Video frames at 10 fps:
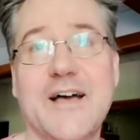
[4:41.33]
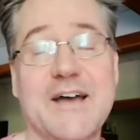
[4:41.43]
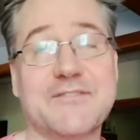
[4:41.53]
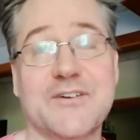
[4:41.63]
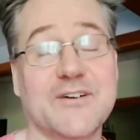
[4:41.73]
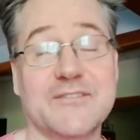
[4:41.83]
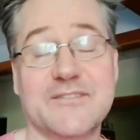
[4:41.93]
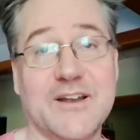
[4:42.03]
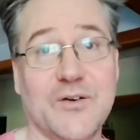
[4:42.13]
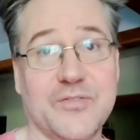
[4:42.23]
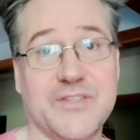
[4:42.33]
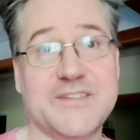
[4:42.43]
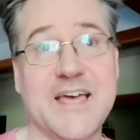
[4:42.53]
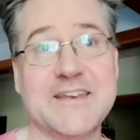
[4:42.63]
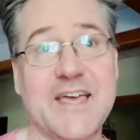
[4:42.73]
after, the
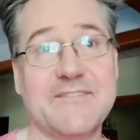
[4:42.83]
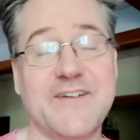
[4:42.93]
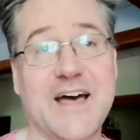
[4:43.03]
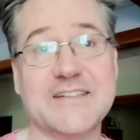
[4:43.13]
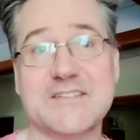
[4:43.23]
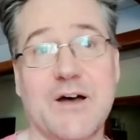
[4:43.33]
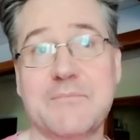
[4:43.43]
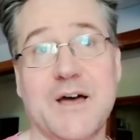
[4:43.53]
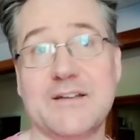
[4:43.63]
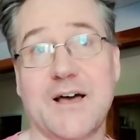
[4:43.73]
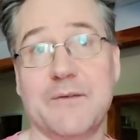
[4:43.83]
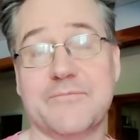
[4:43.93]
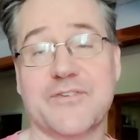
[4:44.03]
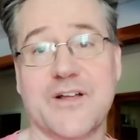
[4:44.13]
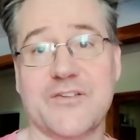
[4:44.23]
10 day fast. So I'm not up
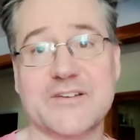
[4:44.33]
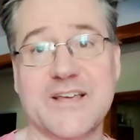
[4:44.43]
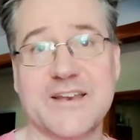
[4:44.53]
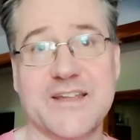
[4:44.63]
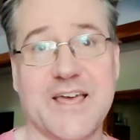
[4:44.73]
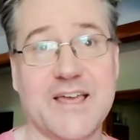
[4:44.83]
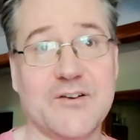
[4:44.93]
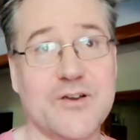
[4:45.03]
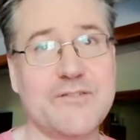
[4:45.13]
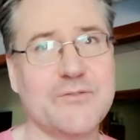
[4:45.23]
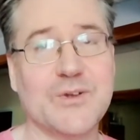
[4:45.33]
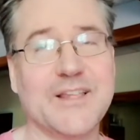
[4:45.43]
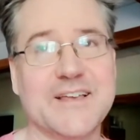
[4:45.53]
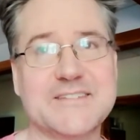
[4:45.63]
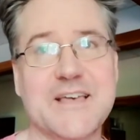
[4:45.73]
for another 10 day, or even
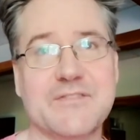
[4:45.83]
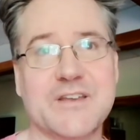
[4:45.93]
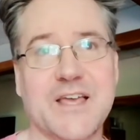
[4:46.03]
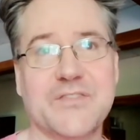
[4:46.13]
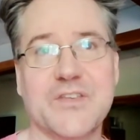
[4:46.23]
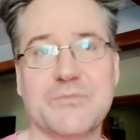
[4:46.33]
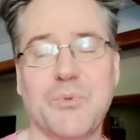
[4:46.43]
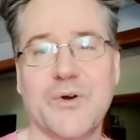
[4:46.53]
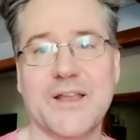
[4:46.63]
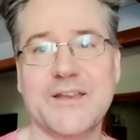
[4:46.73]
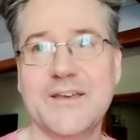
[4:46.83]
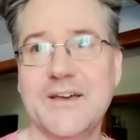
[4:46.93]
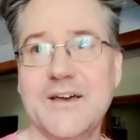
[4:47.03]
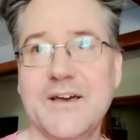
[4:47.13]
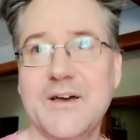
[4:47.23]
really a 7 day at this point.
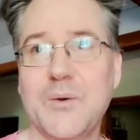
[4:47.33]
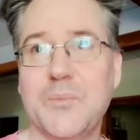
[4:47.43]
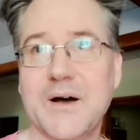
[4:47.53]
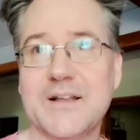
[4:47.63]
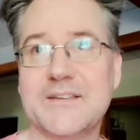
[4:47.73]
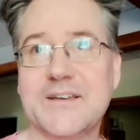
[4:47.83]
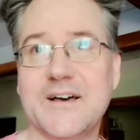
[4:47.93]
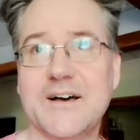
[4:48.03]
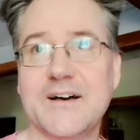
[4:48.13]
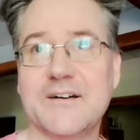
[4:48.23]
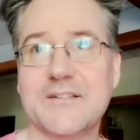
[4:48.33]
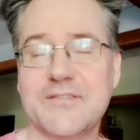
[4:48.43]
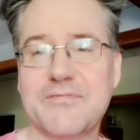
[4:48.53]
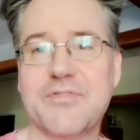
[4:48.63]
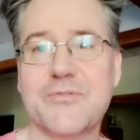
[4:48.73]
But
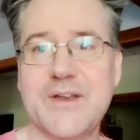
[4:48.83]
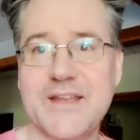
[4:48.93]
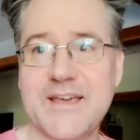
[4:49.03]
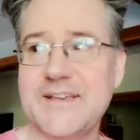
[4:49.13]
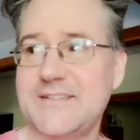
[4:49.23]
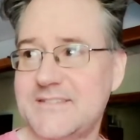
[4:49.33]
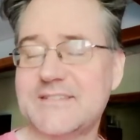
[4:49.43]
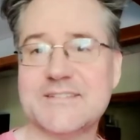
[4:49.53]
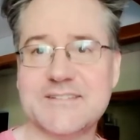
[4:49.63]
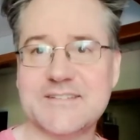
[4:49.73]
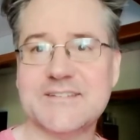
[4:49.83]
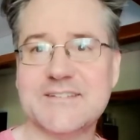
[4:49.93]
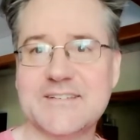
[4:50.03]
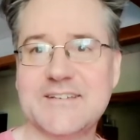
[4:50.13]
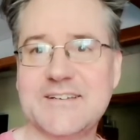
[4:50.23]
3 days.
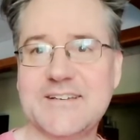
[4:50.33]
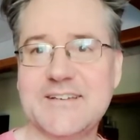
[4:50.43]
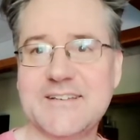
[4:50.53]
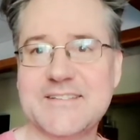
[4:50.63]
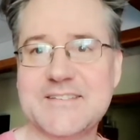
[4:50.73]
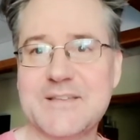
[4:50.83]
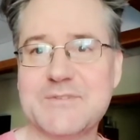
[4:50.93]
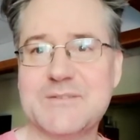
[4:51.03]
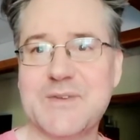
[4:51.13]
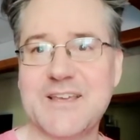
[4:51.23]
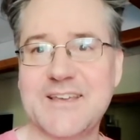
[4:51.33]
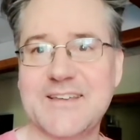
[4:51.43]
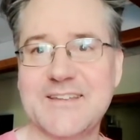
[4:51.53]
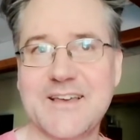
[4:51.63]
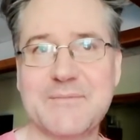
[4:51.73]
It seems to
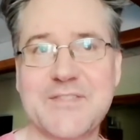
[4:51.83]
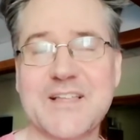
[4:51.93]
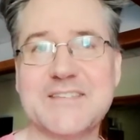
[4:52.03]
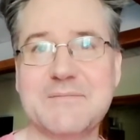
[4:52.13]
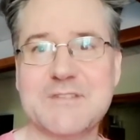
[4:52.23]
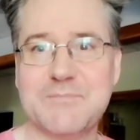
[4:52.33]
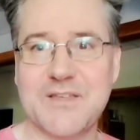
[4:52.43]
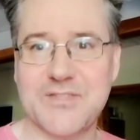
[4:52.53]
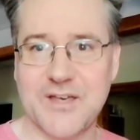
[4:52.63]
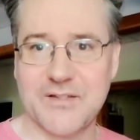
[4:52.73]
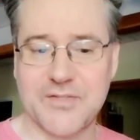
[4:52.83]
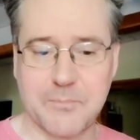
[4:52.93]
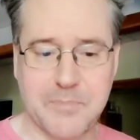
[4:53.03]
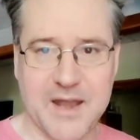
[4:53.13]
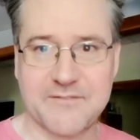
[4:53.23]
be, I mean, that seems to be the
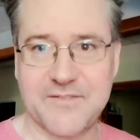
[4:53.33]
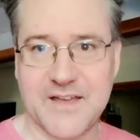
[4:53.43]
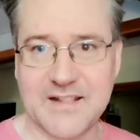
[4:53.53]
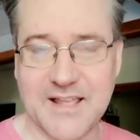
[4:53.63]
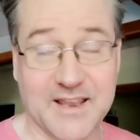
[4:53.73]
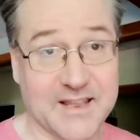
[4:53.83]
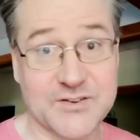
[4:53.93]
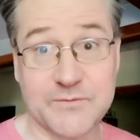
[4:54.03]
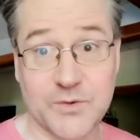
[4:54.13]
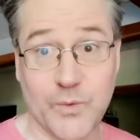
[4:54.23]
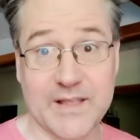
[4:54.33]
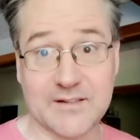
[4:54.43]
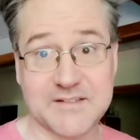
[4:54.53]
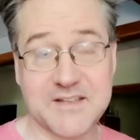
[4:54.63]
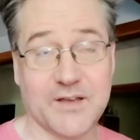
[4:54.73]
benefit, like in terms of weight
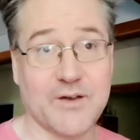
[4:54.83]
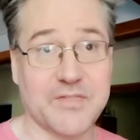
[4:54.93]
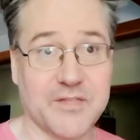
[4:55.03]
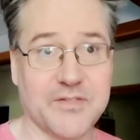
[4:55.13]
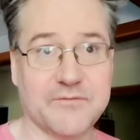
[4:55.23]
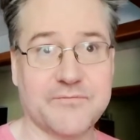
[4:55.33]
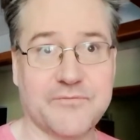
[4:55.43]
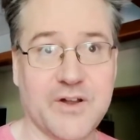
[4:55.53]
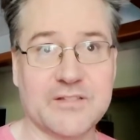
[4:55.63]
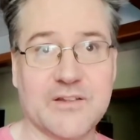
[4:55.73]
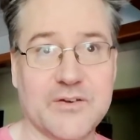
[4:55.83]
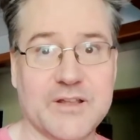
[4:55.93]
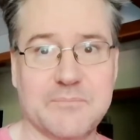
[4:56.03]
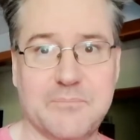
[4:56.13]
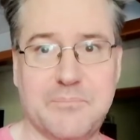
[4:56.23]
loss anyway, that the front
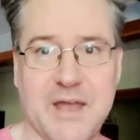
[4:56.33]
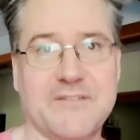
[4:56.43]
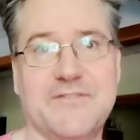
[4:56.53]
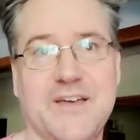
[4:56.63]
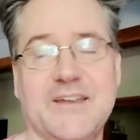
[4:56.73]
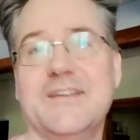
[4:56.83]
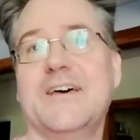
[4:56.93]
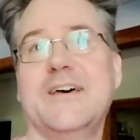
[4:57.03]
loaded benefit,